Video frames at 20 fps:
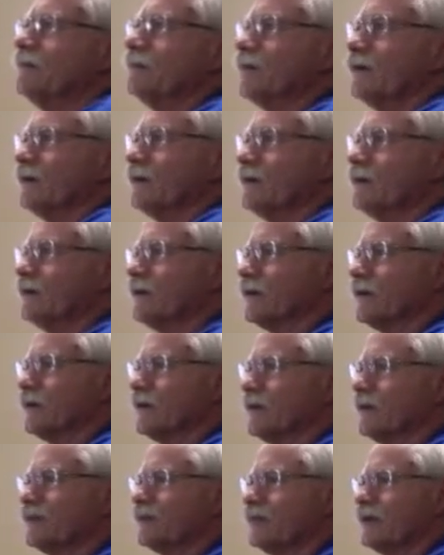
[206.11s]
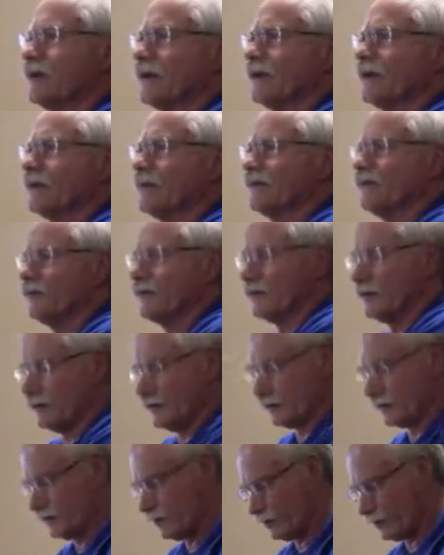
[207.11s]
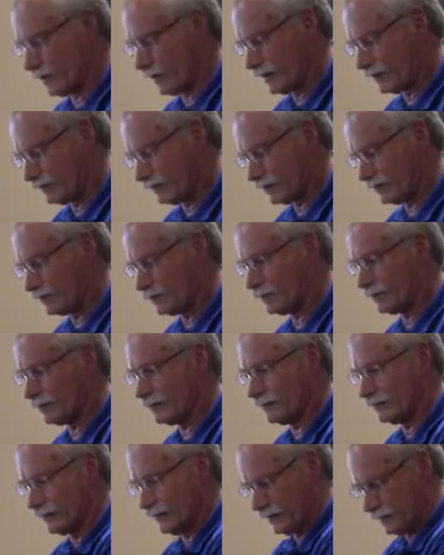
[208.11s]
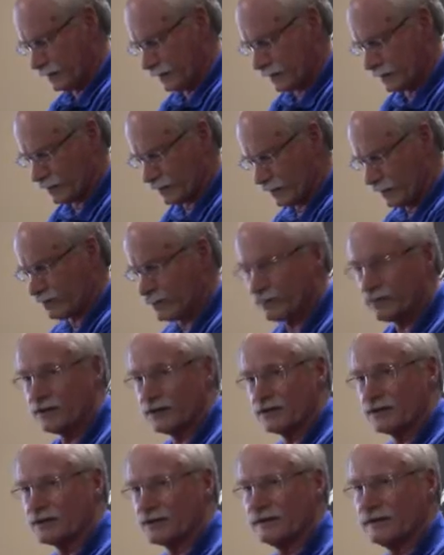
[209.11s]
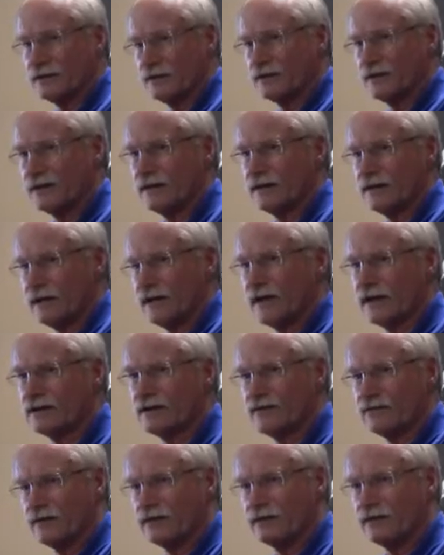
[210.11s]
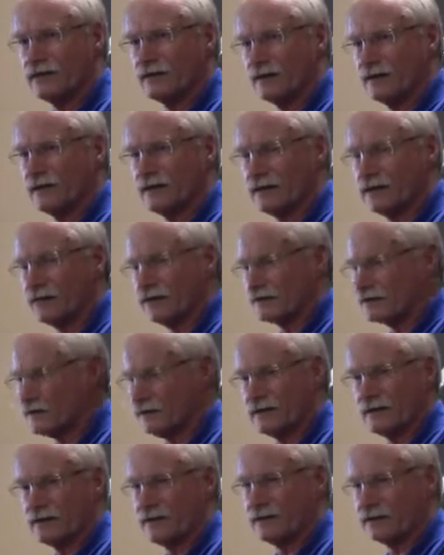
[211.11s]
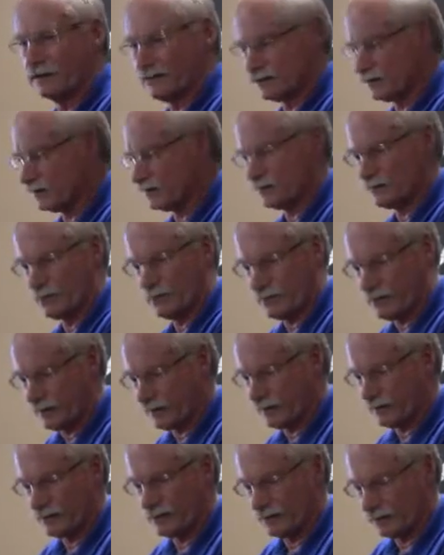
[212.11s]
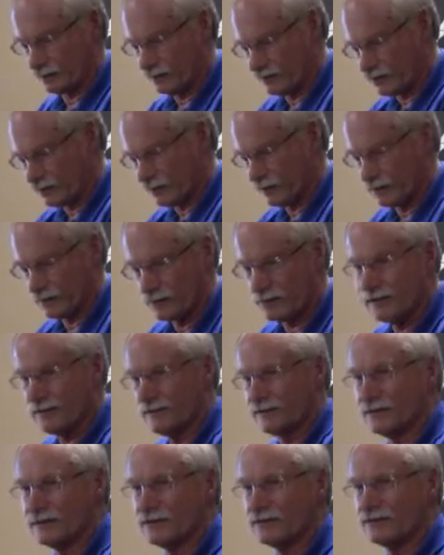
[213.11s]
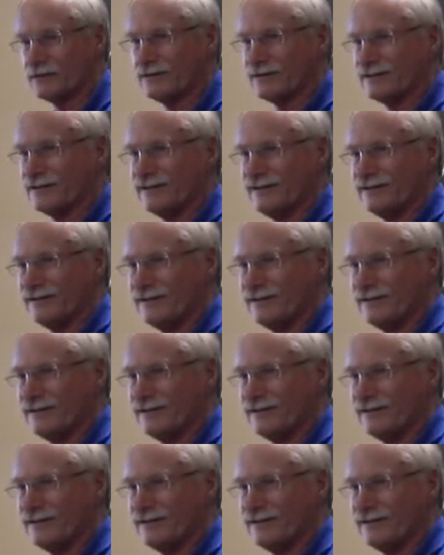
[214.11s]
put it on the test bed, a little pan full of oil, and take the plunger, activate it, and there was nothing. It was just pathetic little dribble coming out of it.